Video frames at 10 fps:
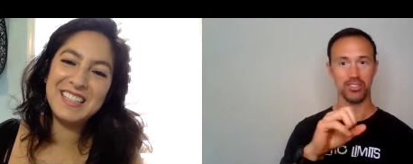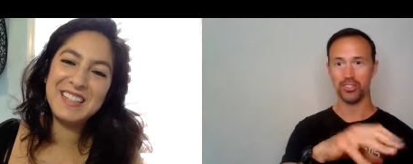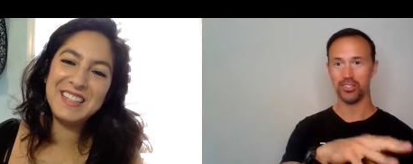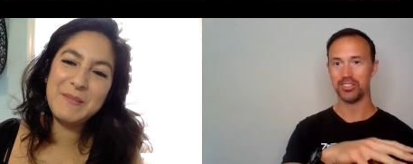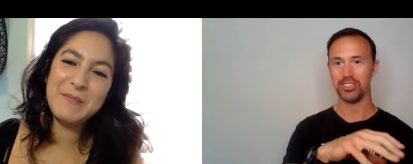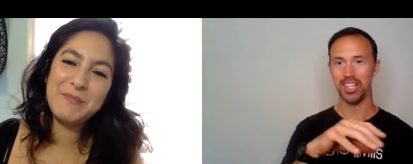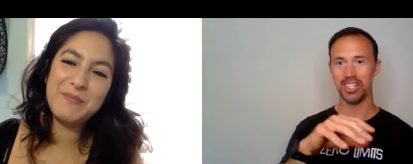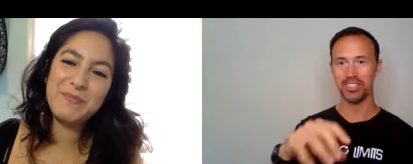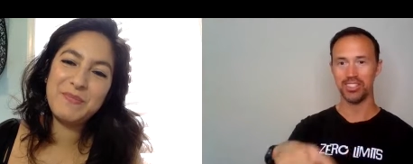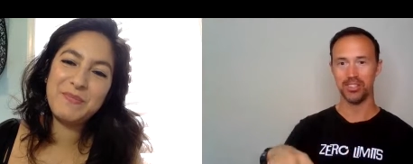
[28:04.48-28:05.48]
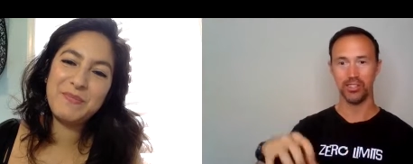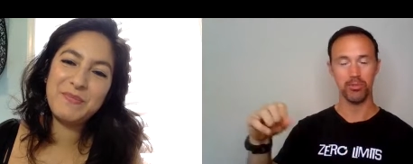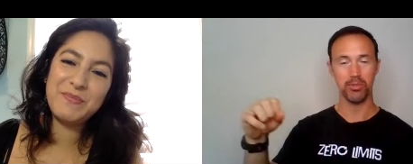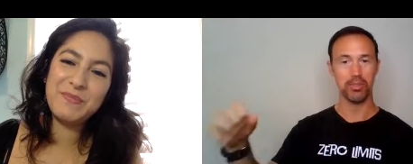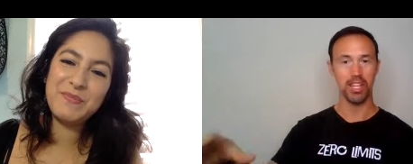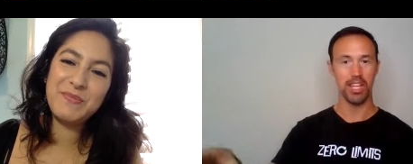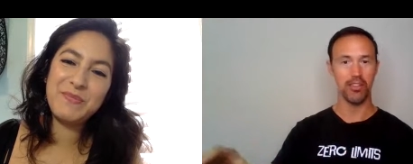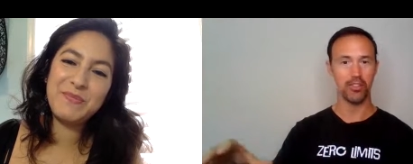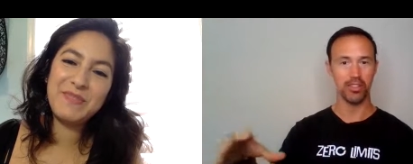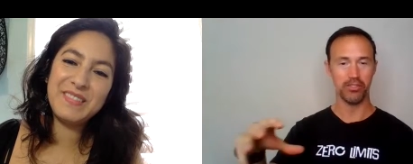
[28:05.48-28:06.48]
Speaker 1: early stages of human
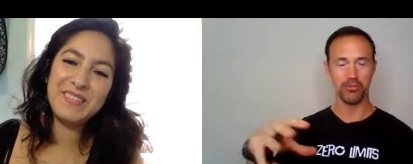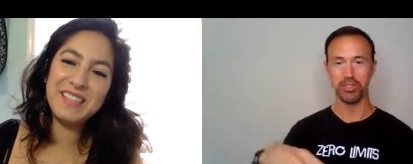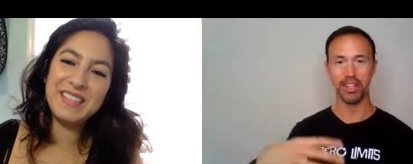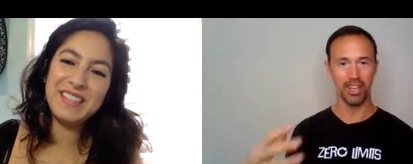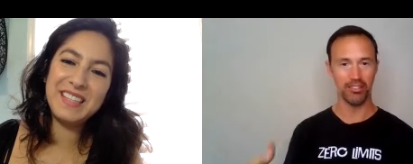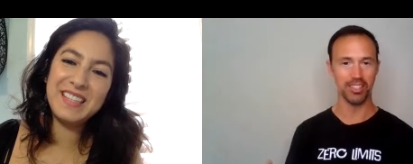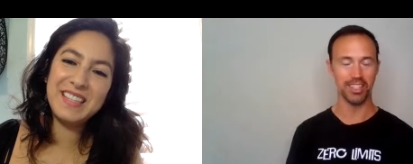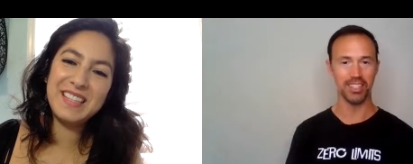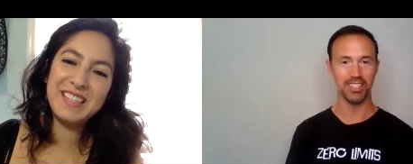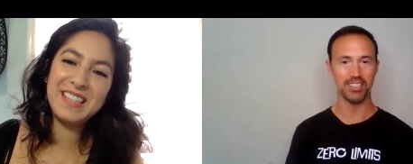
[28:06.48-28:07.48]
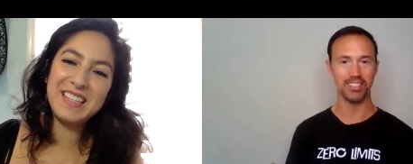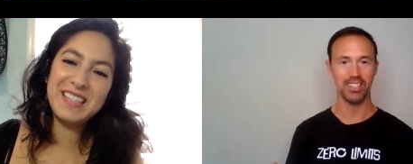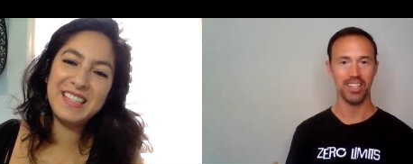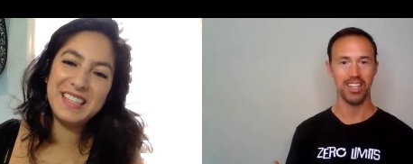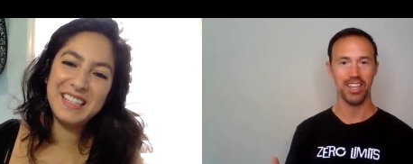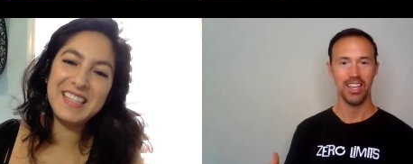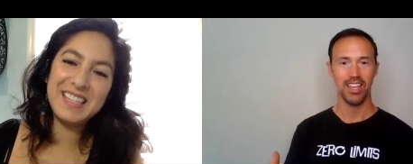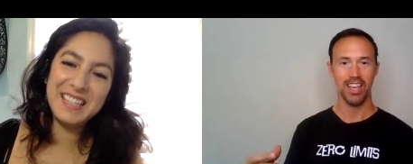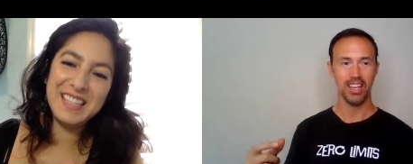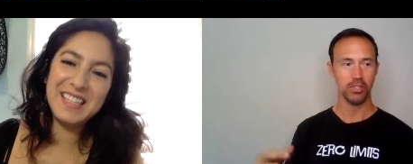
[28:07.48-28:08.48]
behavior even playing out in kids.
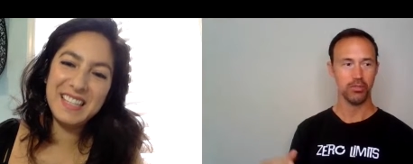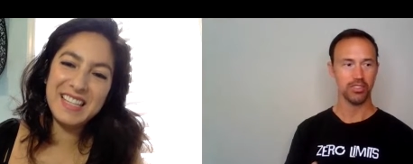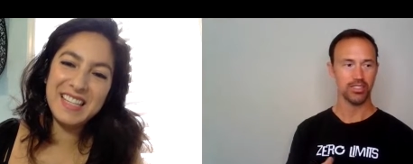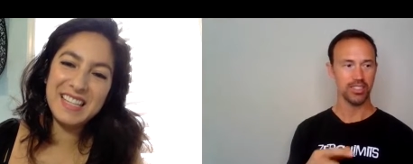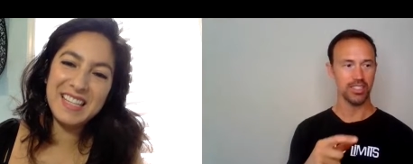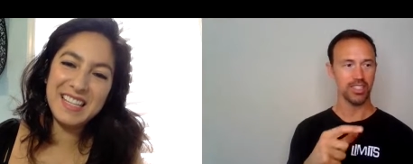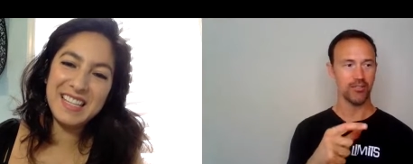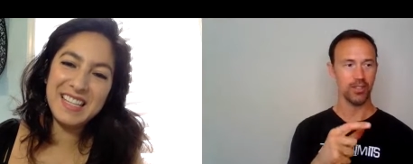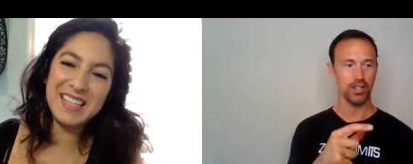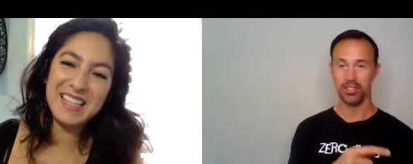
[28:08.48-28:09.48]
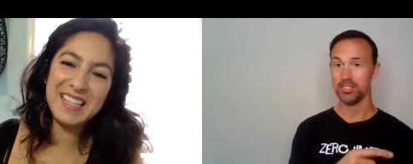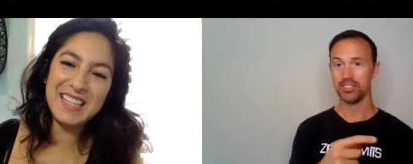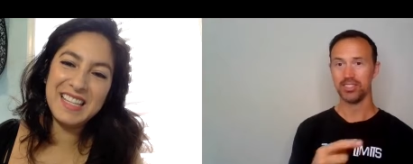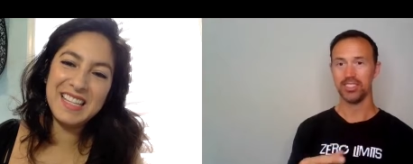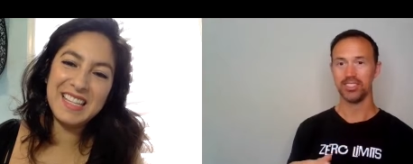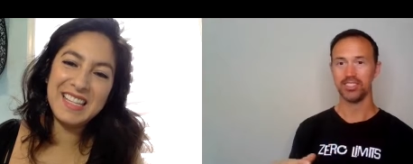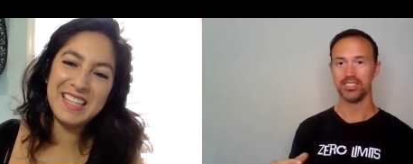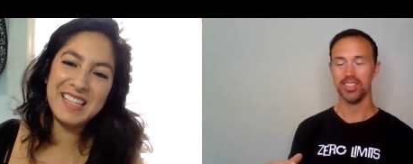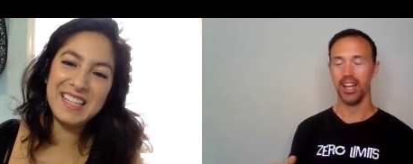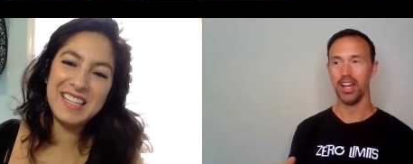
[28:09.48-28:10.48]
And you would see a very distinct,
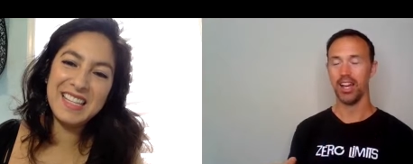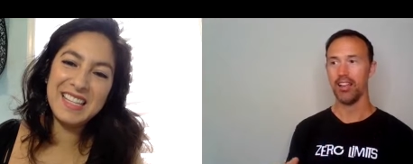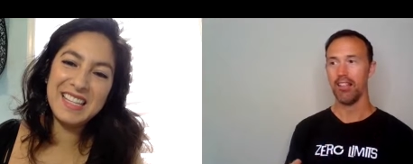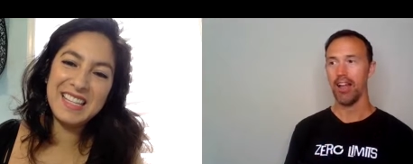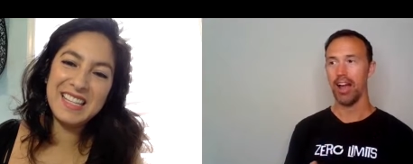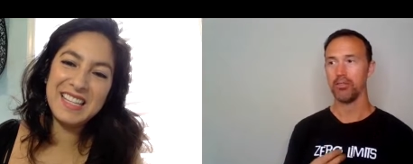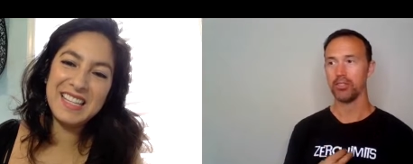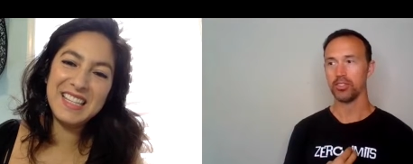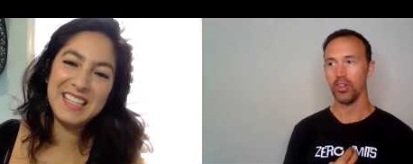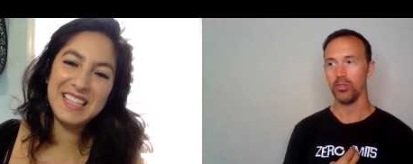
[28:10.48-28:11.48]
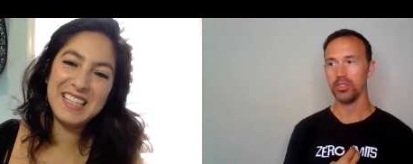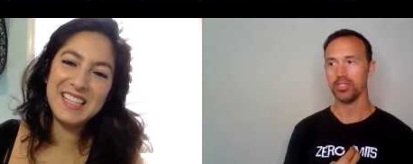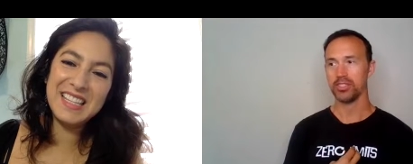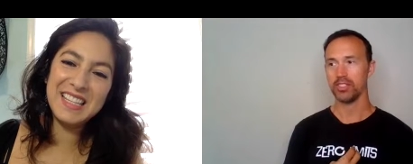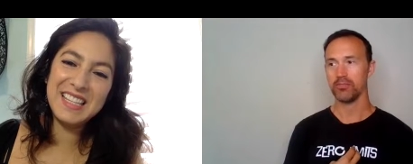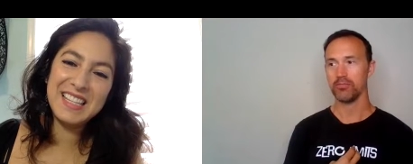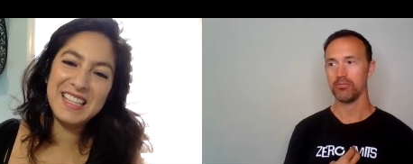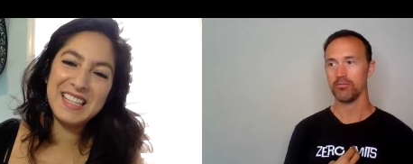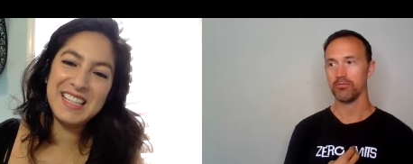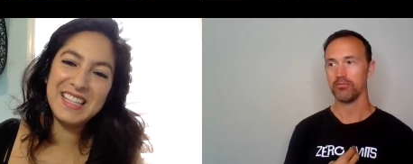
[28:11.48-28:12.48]
I was always like
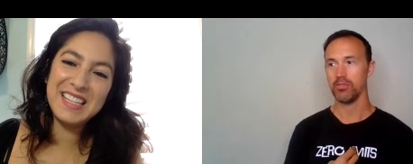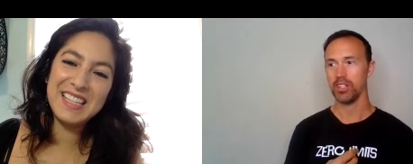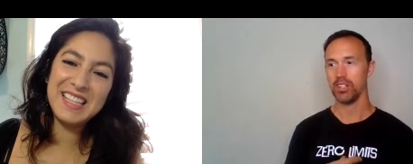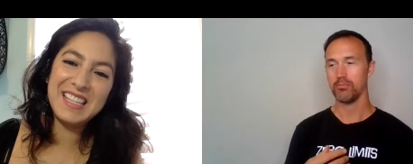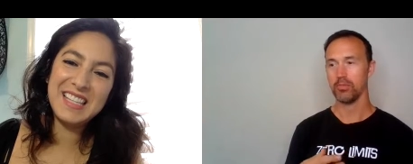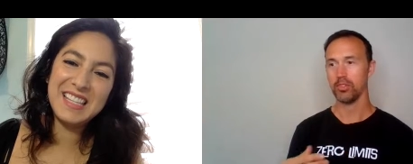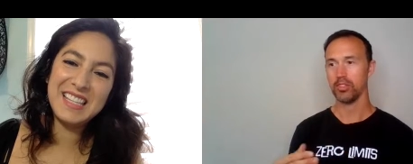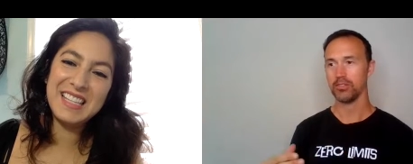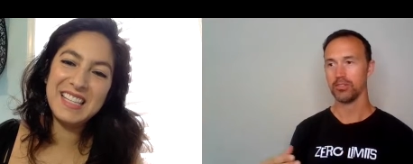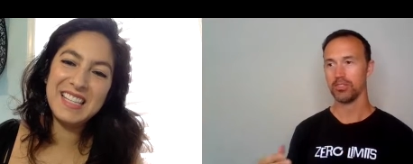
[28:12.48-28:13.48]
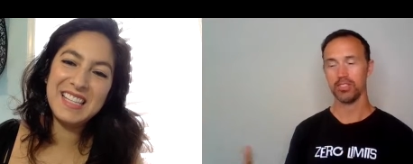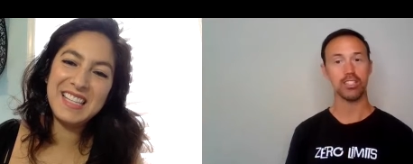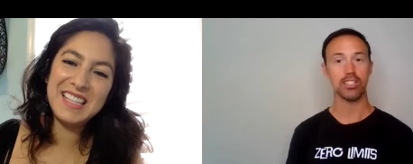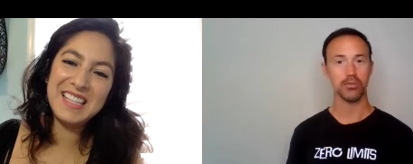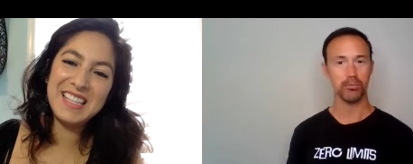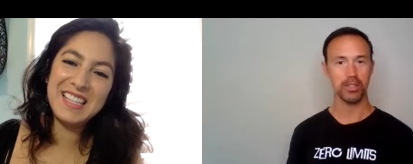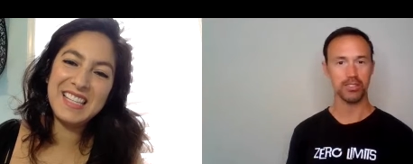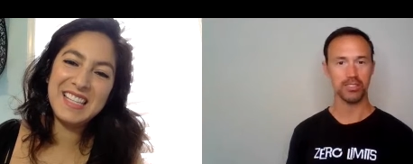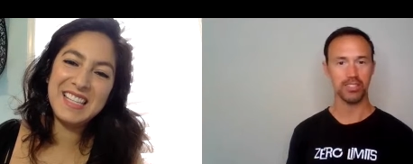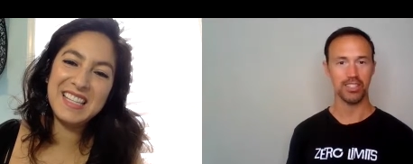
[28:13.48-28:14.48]
one of the more successful
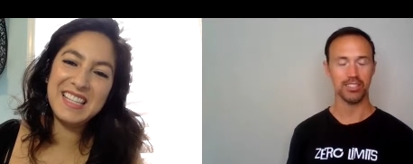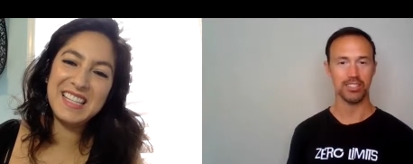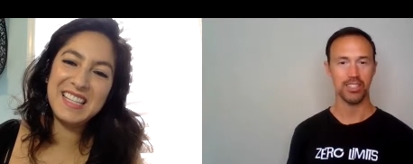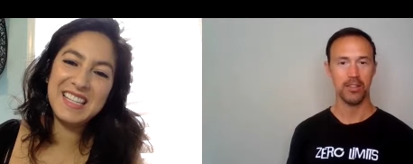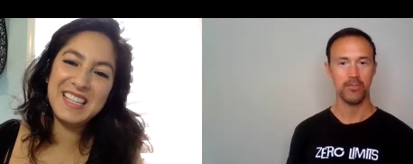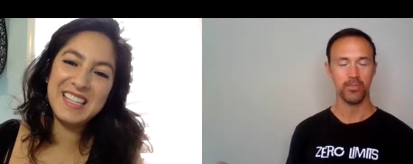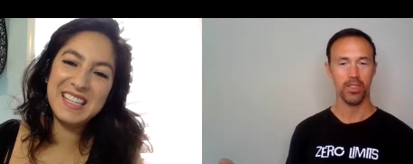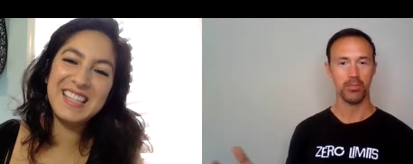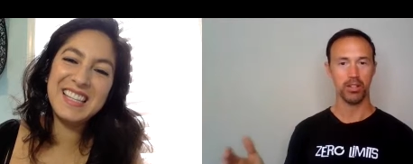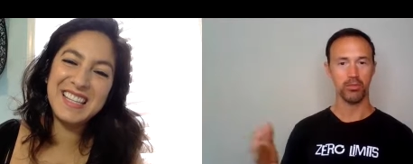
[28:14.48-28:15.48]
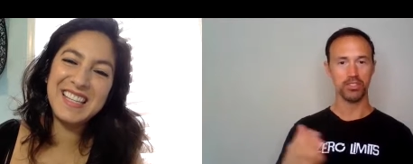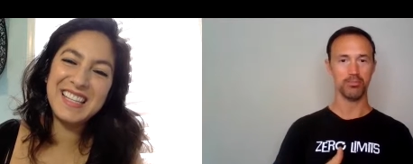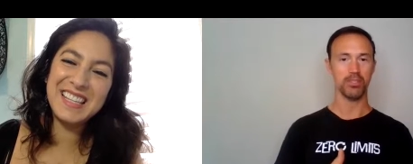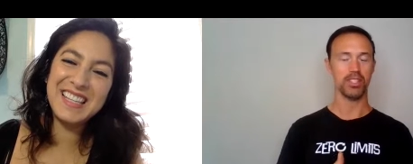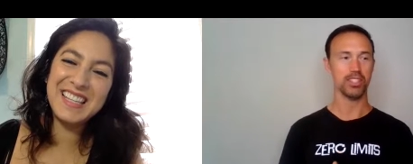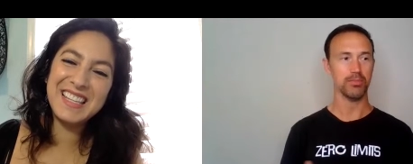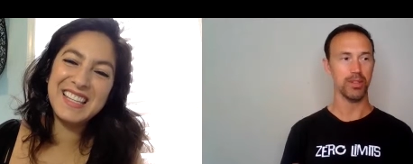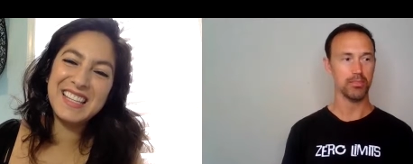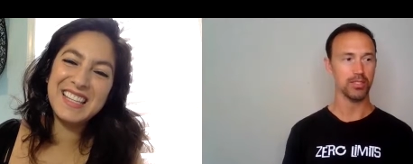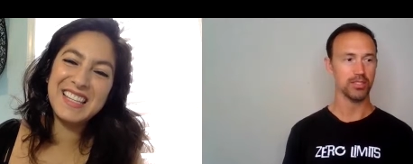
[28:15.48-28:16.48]
businesses, but it wasn't because
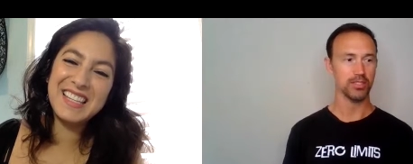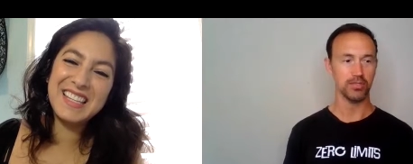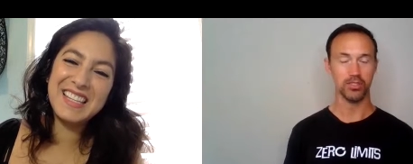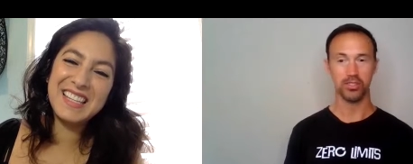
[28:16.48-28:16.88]
my business was